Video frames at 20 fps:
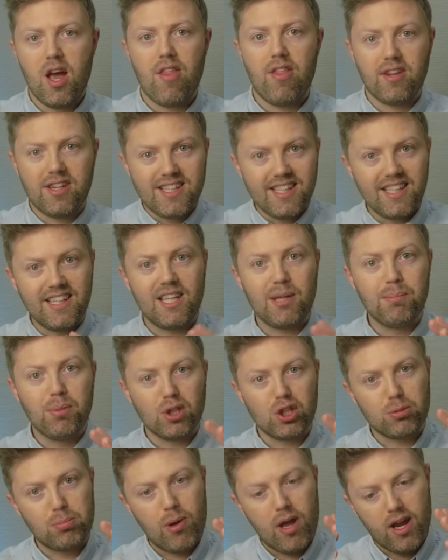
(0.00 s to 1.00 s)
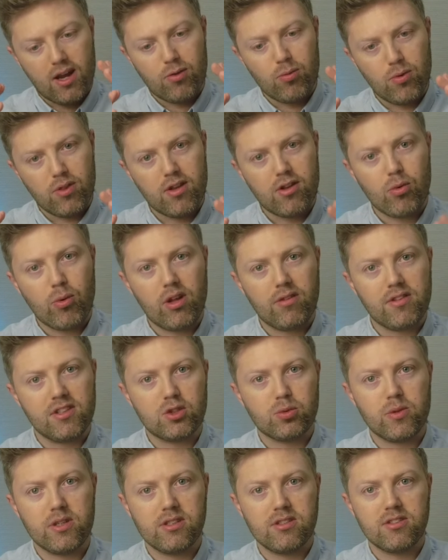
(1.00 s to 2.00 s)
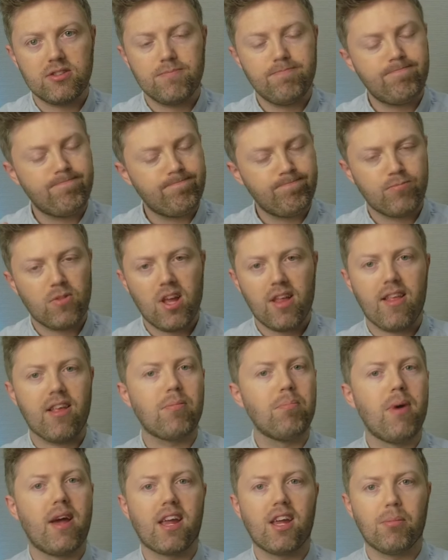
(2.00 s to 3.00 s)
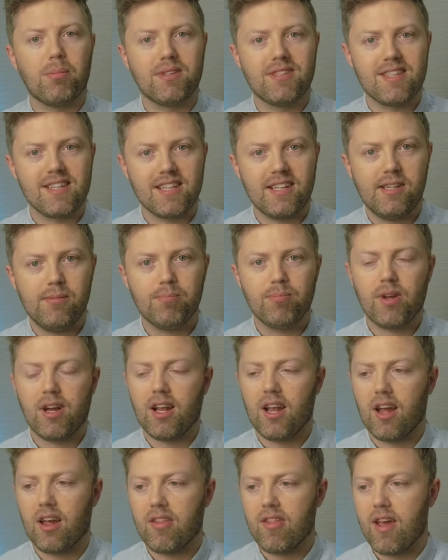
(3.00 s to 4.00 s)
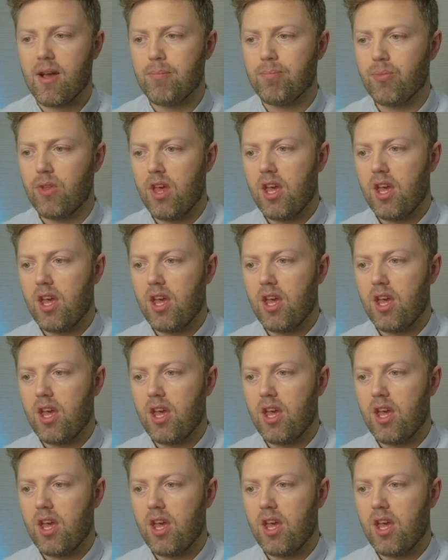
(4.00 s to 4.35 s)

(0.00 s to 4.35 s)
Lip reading: the dinky push bikes with the 12-inch wheels, that's my cup of tea. I like that.